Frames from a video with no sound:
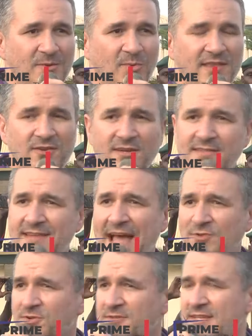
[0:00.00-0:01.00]
whether it's
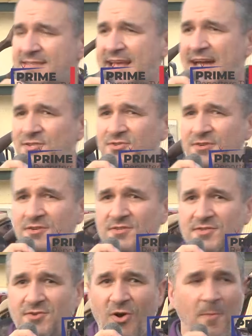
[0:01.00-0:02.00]
natural
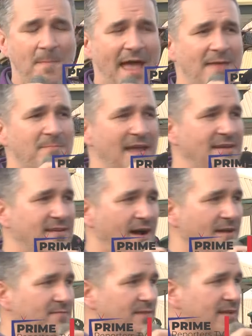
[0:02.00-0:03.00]
disasters or man-made
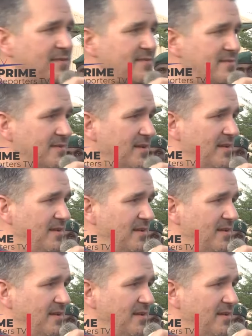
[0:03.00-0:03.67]
conflicts.